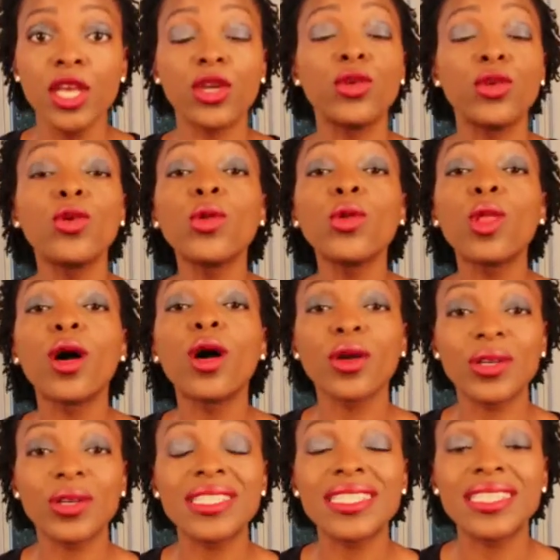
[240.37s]
You're no
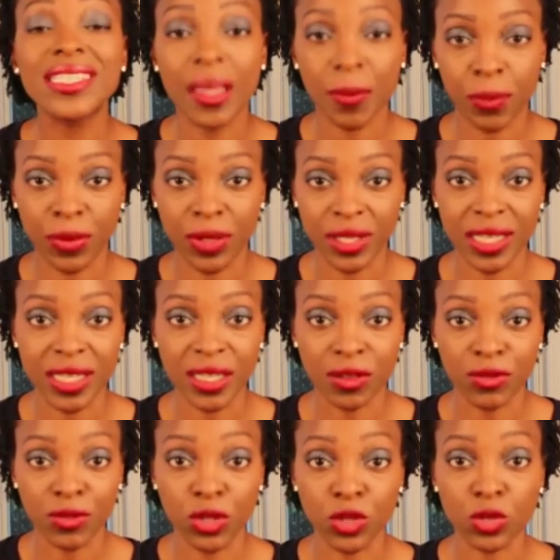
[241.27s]
longer separate
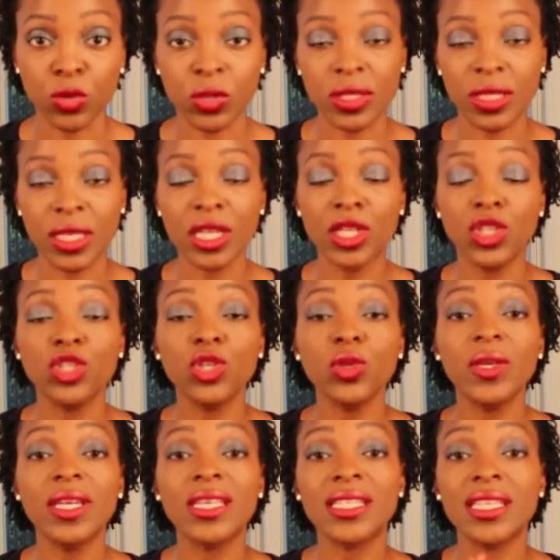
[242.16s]
individuals. The
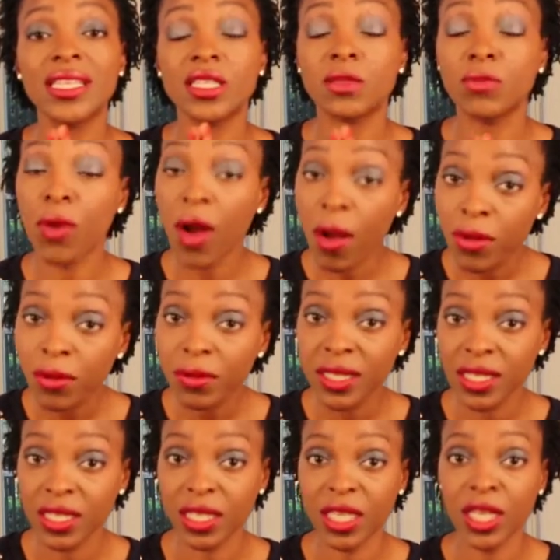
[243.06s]
issue is he's
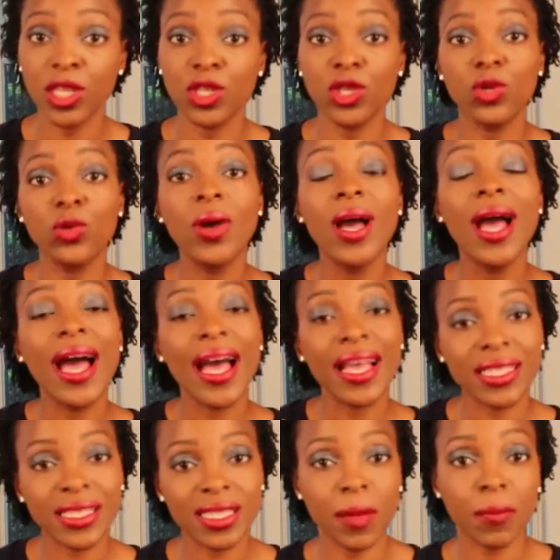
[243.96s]
probably seeing you
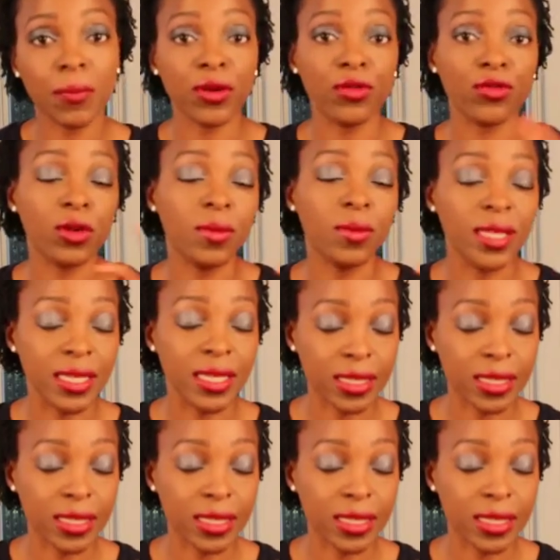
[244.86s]
as separate from